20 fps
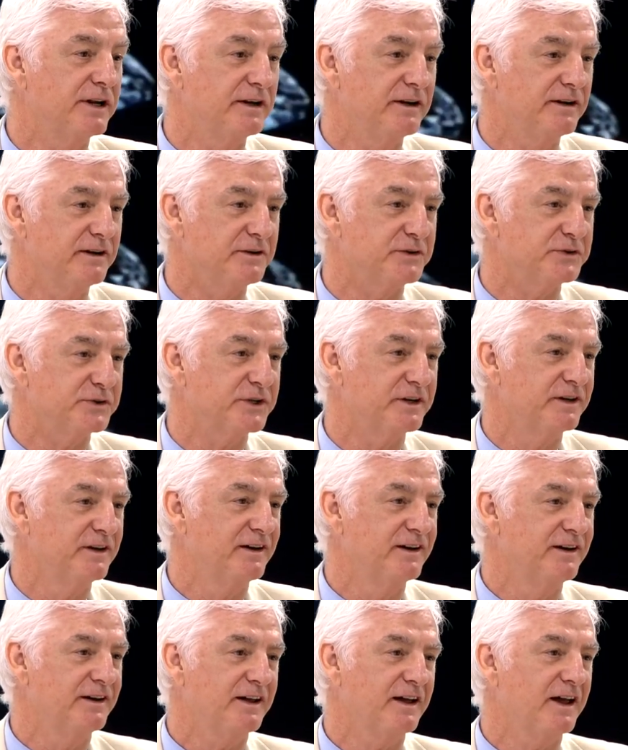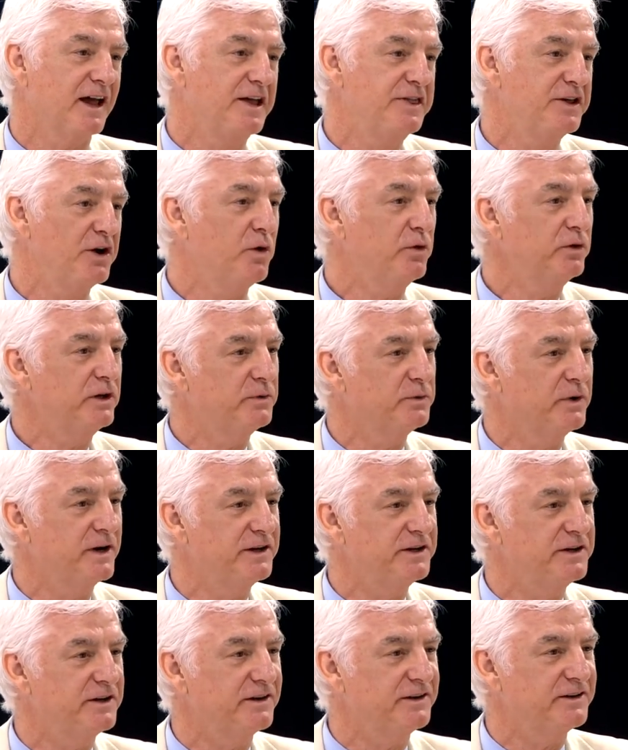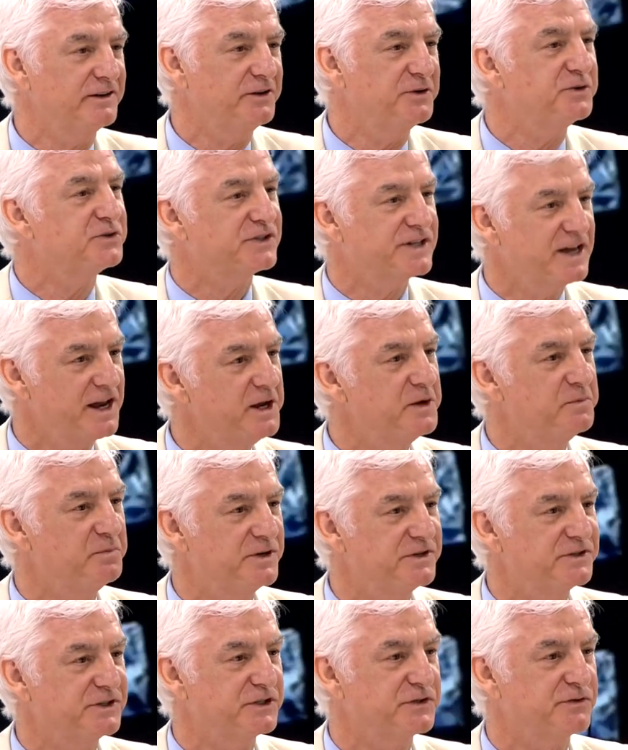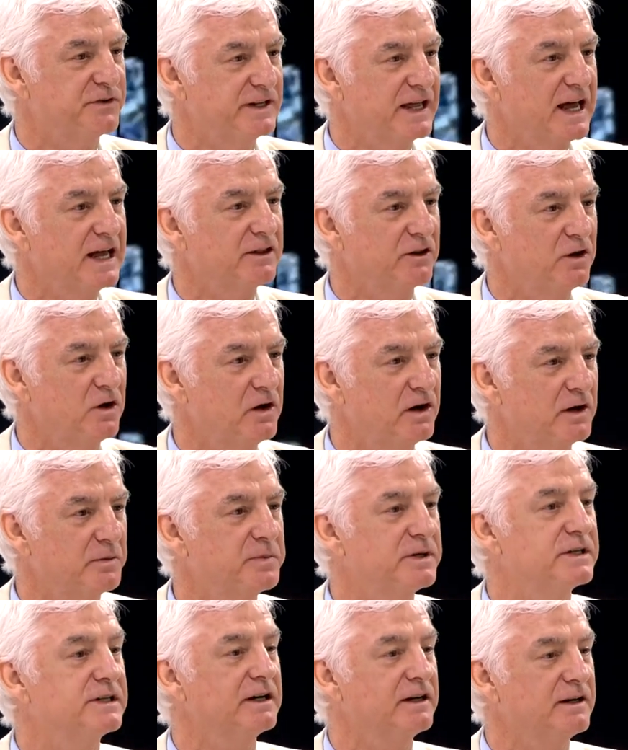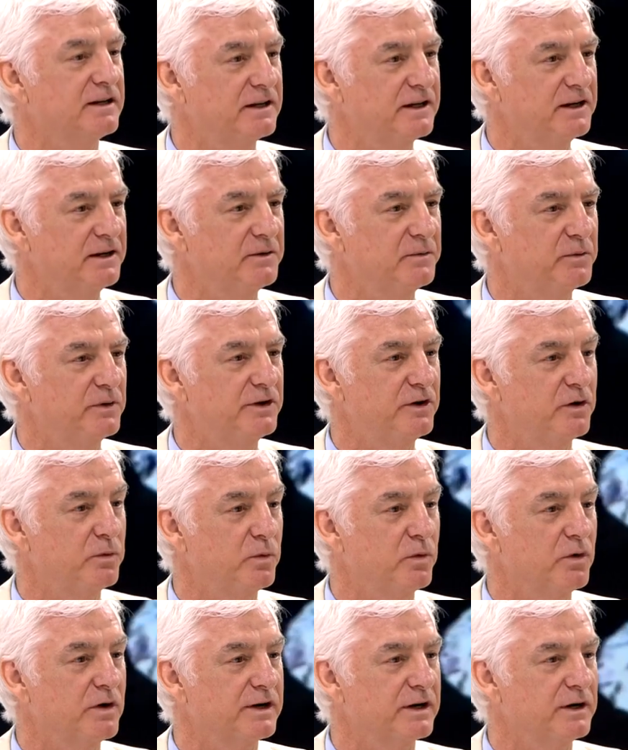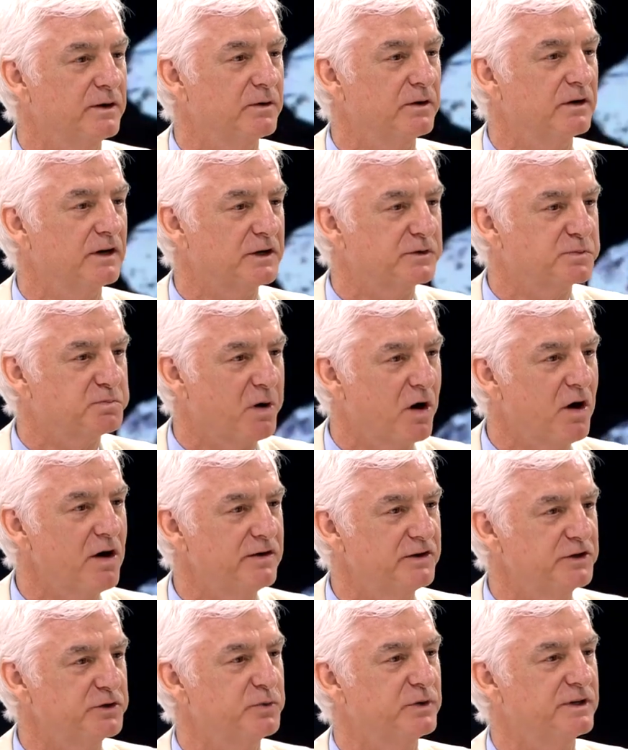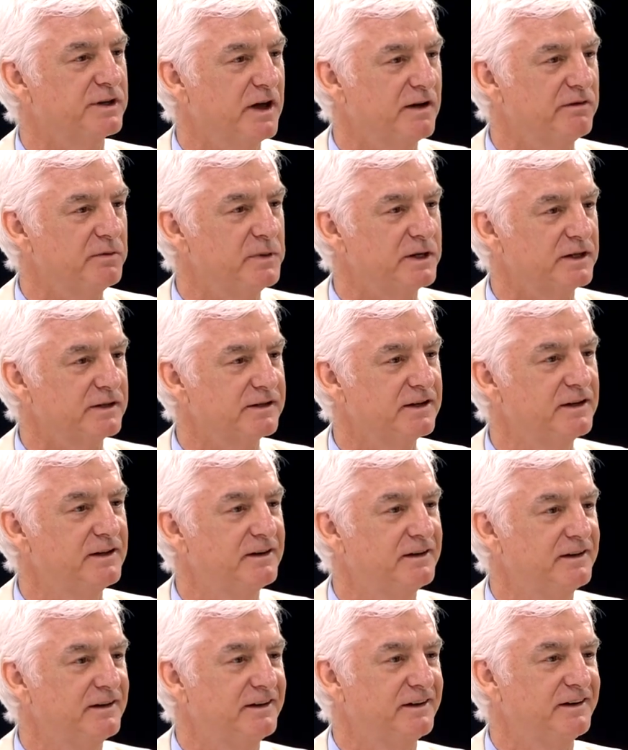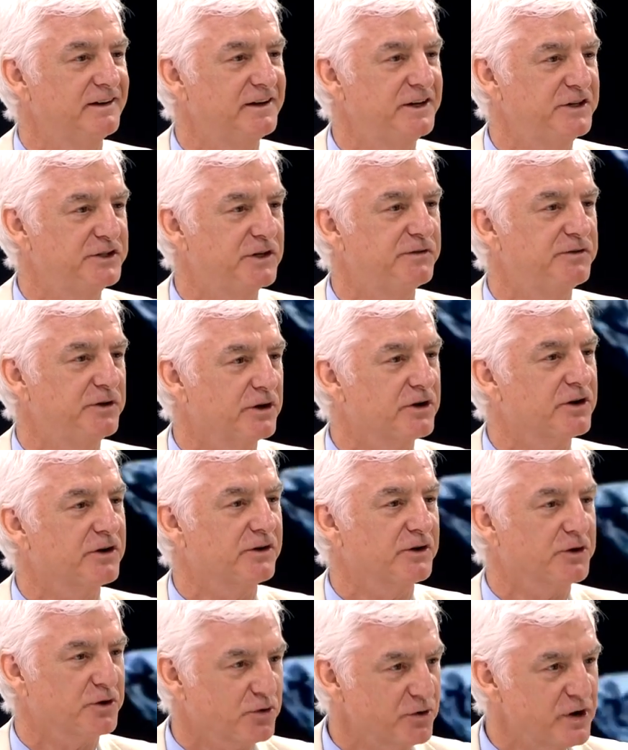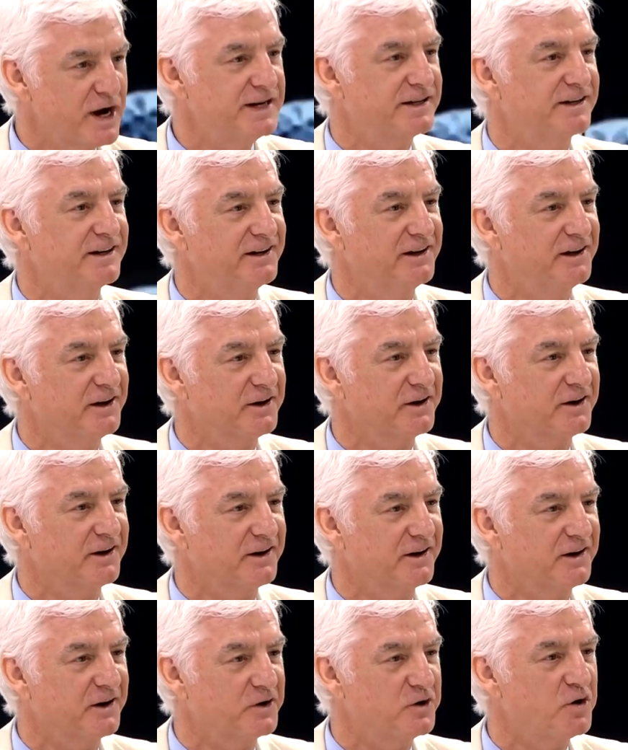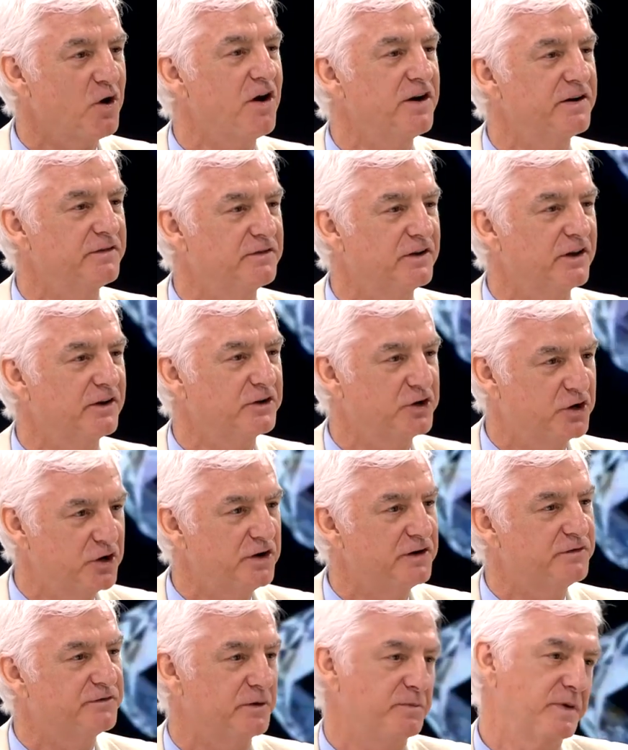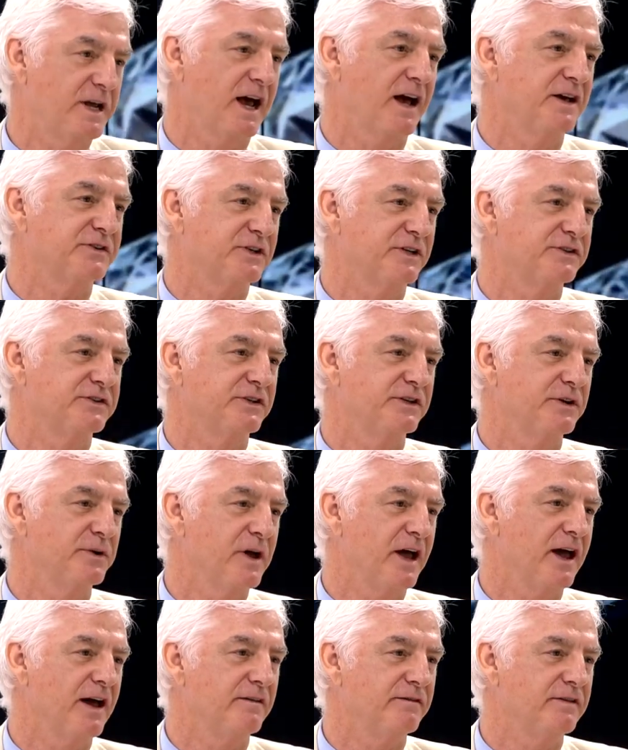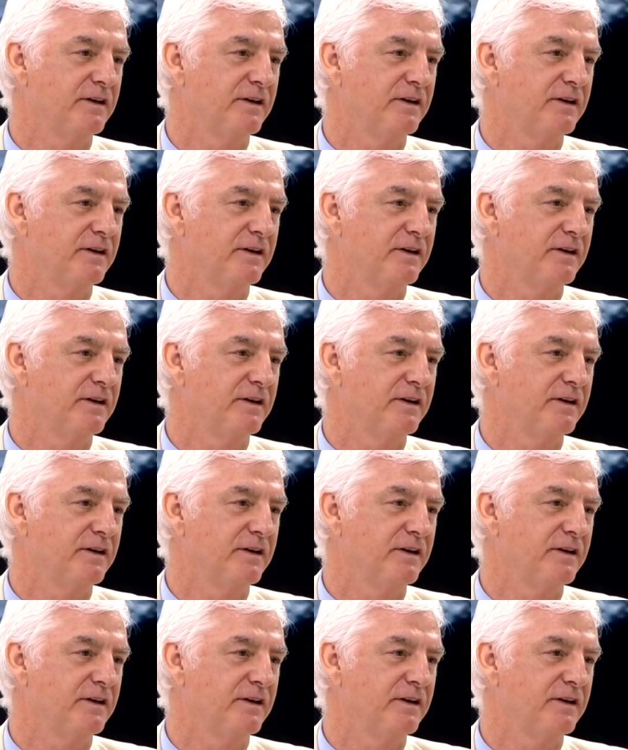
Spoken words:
years. And the only way you stay in business for that long, particularly when you're working as partners with government, is if you're creating a lot of good from the assets that you have.